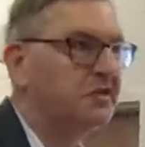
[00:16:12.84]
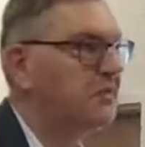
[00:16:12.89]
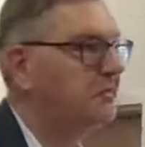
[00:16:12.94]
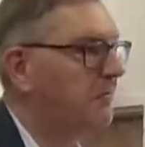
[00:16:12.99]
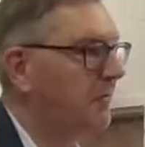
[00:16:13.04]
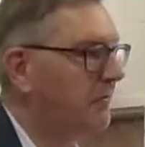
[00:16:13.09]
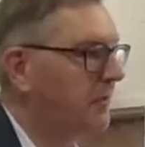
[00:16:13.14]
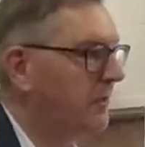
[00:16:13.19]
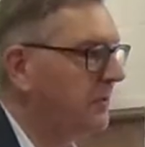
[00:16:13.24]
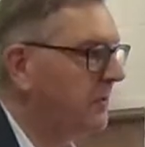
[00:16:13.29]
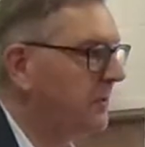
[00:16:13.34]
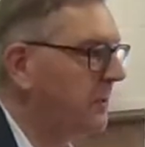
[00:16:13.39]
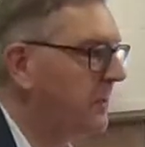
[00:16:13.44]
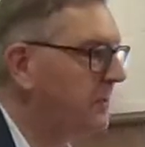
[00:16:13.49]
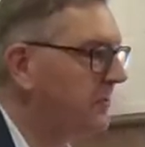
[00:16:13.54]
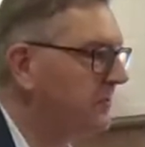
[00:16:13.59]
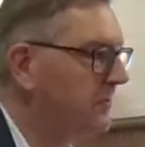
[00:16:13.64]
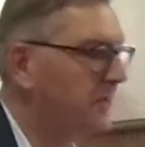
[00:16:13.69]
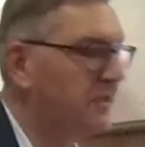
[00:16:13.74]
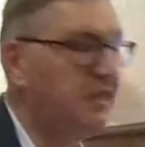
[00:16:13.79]
is very
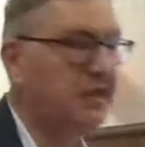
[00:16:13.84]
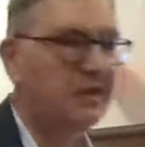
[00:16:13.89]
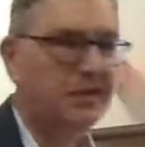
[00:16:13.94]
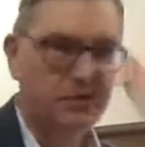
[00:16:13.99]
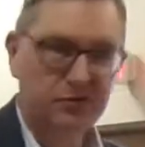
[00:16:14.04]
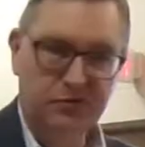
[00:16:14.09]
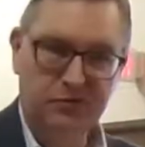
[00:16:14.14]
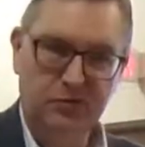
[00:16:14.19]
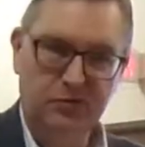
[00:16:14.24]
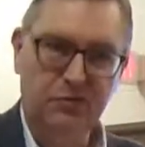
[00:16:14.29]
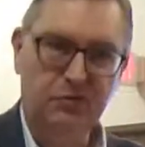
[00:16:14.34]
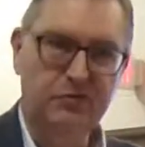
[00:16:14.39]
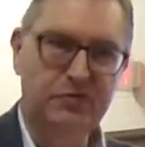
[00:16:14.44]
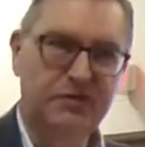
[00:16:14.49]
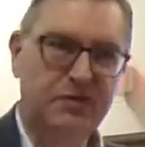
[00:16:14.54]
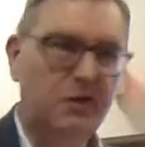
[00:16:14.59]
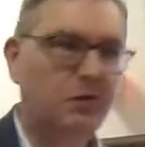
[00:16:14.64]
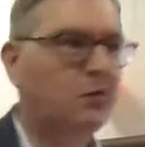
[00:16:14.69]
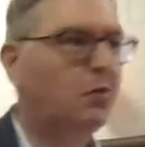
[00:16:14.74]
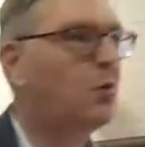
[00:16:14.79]
alert. He is
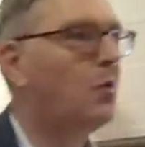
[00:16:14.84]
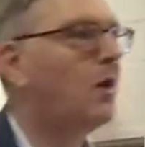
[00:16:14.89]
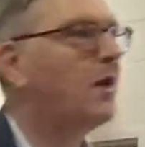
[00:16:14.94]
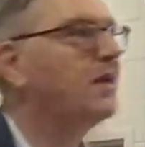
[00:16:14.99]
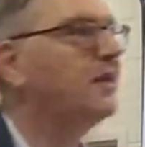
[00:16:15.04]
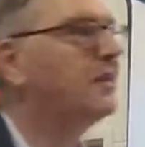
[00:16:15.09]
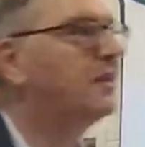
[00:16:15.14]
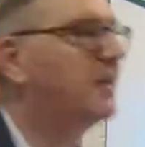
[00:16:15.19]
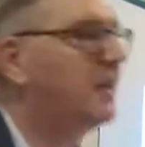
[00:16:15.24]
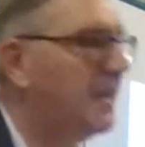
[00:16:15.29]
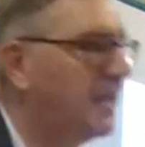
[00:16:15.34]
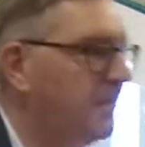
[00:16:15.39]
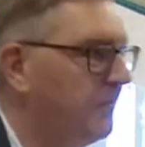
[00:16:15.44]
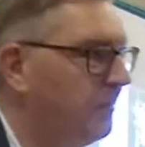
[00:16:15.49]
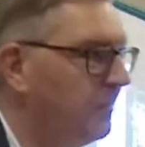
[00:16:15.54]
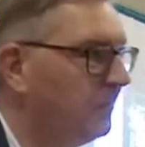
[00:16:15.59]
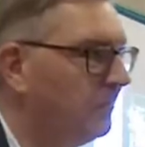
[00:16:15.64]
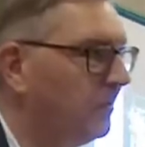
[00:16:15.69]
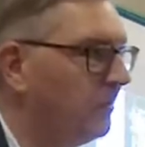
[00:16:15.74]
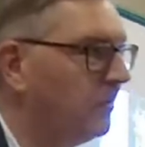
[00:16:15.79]
also quite
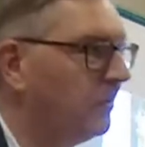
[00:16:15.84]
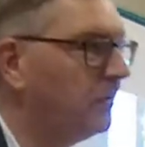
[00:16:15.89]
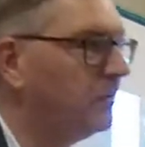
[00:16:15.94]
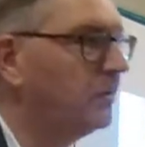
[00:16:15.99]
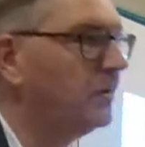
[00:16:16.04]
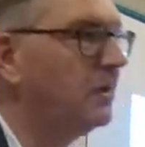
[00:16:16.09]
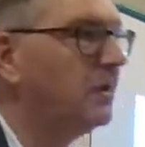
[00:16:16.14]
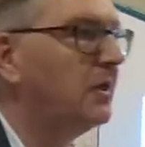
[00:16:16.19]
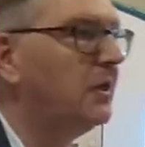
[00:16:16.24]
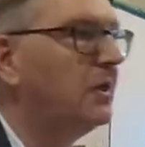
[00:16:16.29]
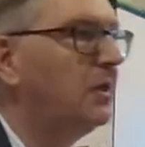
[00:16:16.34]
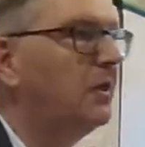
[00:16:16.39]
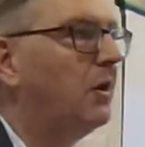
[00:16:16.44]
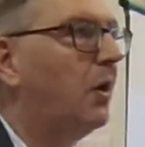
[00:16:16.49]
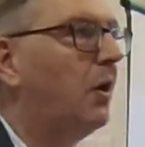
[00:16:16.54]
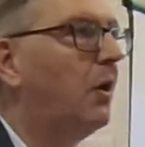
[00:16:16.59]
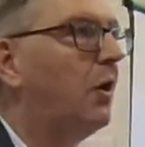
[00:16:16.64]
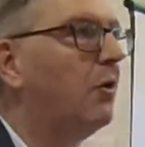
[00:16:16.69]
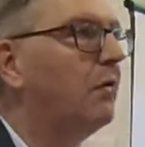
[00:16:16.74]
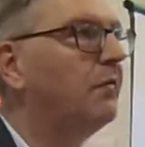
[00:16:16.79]
capable
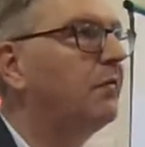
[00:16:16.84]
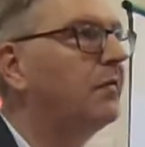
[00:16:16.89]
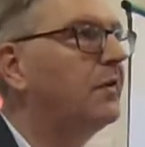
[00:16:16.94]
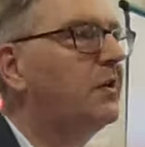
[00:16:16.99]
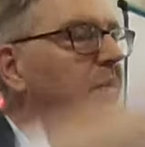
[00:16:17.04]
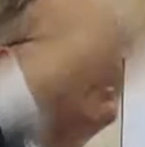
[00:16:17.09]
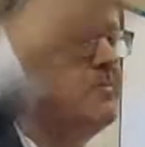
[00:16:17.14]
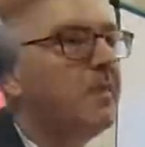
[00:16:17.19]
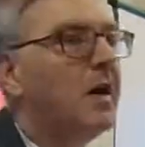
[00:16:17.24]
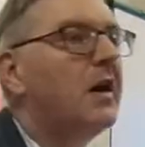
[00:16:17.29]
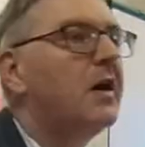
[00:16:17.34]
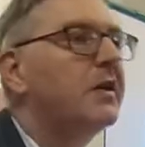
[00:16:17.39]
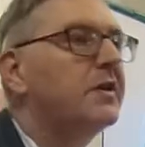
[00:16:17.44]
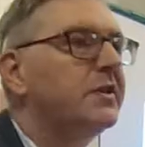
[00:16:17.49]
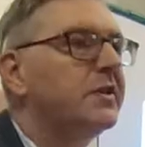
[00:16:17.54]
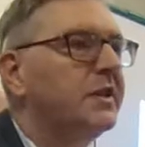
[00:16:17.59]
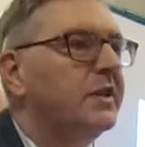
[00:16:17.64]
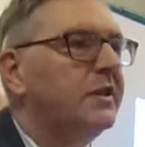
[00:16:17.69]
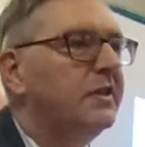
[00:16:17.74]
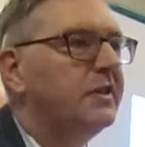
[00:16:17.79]
of
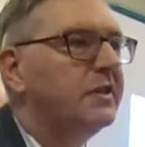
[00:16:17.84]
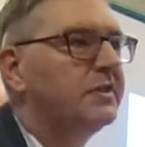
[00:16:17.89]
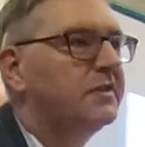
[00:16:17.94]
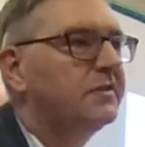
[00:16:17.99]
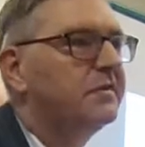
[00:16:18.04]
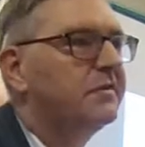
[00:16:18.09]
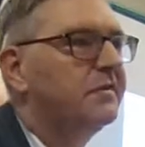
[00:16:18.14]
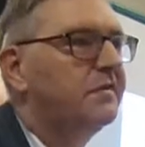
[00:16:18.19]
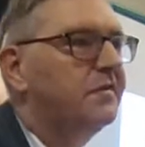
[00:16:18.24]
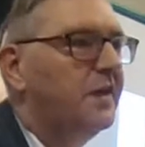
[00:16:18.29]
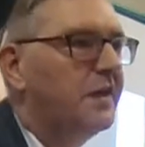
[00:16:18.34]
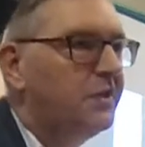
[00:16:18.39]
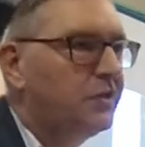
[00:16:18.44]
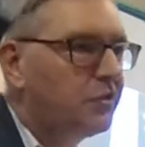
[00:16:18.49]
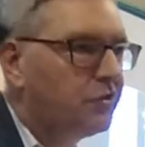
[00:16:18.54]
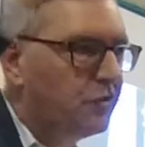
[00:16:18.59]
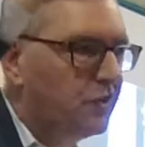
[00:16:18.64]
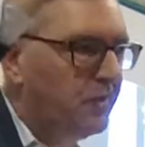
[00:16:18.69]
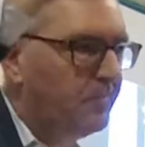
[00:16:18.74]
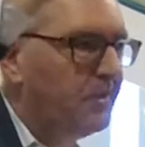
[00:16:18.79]
commanding this fig
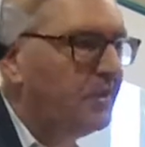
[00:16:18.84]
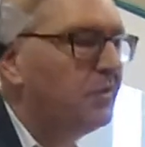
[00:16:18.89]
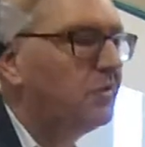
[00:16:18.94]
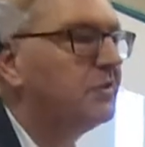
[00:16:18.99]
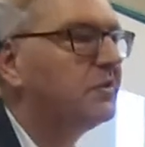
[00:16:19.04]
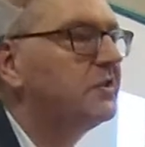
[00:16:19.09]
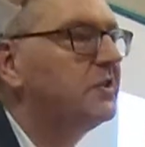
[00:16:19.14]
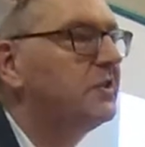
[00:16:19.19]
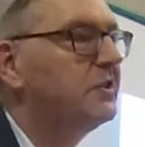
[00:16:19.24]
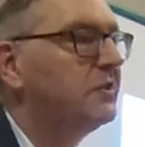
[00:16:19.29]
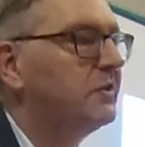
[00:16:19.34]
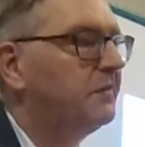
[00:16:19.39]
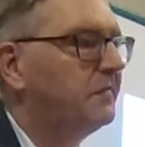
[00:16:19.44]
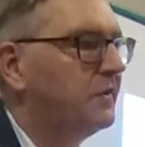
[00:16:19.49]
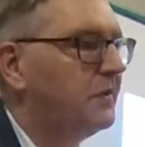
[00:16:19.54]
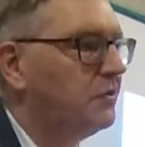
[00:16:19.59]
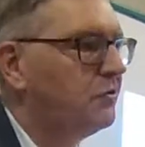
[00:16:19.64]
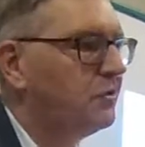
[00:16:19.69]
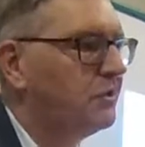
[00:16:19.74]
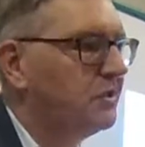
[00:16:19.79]
tree, because he is the
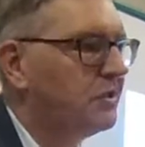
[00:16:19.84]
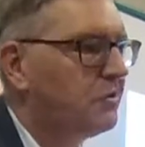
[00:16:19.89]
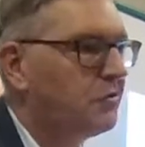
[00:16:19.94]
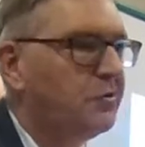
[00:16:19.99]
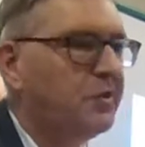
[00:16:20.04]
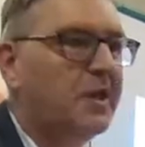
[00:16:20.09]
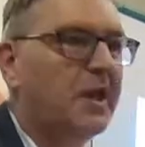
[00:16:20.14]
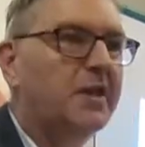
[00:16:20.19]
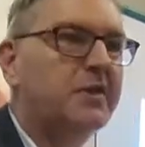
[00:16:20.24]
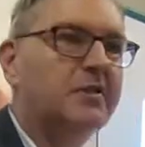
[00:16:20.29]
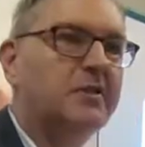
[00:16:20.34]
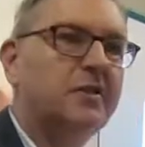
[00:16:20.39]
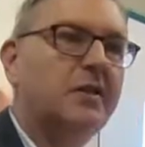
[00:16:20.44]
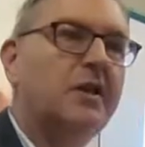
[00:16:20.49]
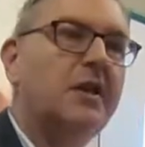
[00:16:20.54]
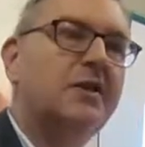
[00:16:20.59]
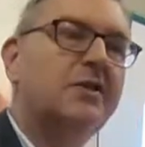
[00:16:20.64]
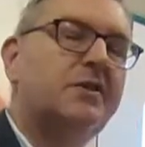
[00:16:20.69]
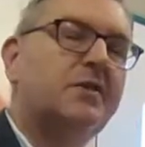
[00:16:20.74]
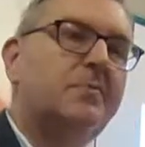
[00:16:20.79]
fig tree's creator,
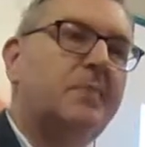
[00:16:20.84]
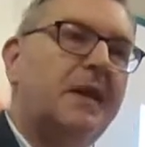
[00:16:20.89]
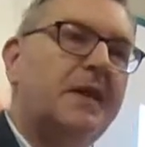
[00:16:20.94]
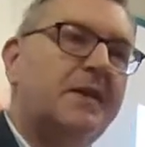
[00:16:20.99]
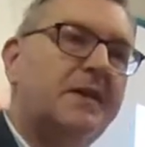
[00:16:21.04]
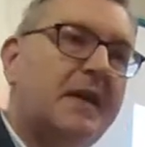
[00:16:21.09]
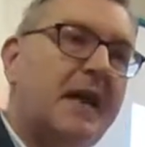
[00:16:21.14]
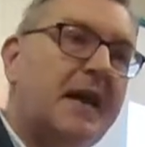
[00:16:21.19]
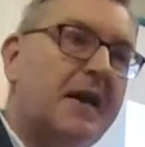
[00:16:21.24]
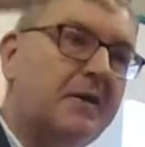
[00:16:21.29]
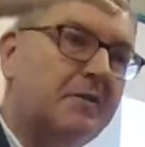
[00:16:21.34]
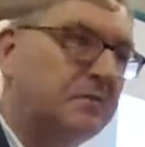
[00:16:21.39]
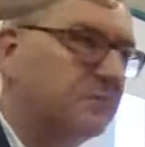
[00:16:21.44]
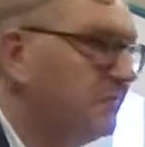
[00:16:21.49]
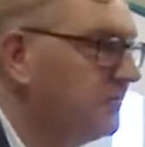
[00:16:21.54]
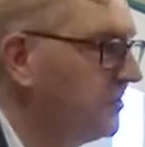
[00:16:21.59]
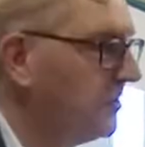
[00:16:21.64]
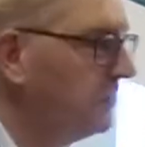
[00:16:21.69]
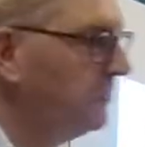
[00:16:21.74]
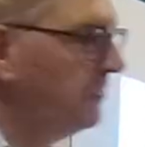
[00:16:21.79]
to bend down. So